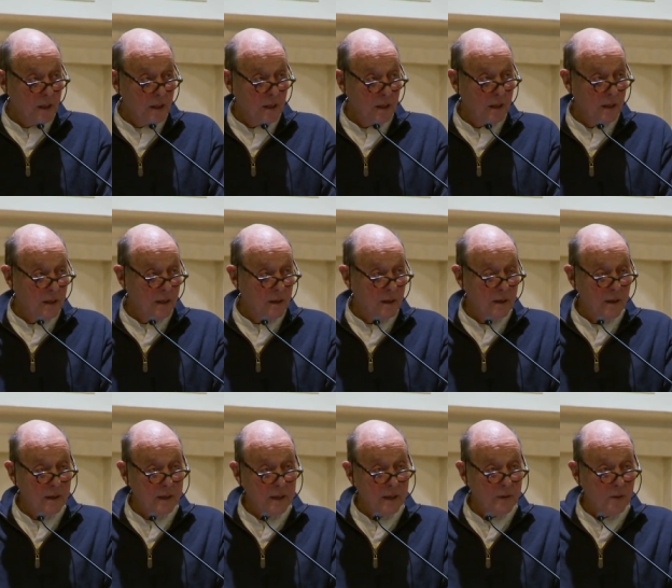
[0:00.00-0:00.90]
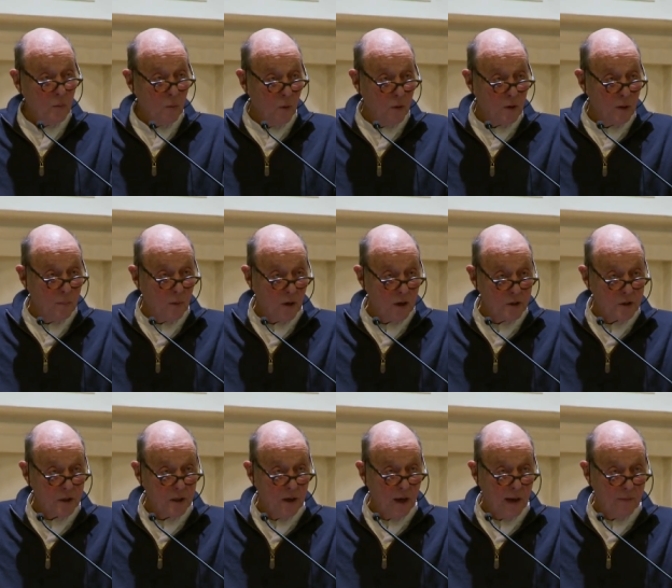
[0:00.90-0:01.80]
uh, in the Water
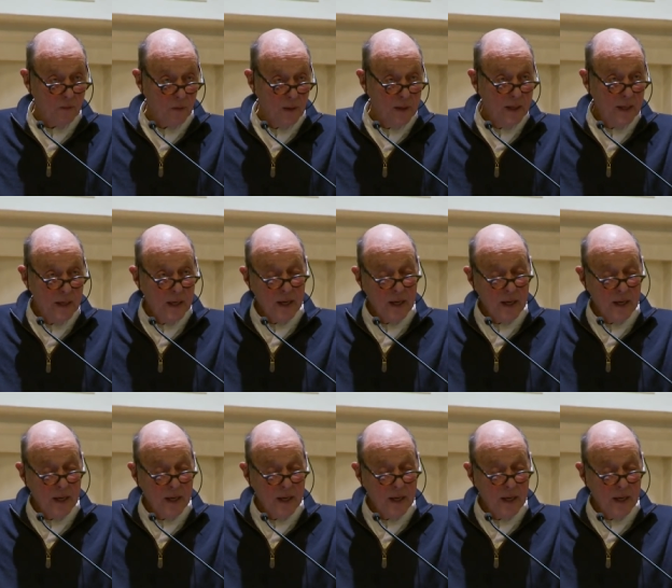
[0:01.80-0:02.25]
Margin novel,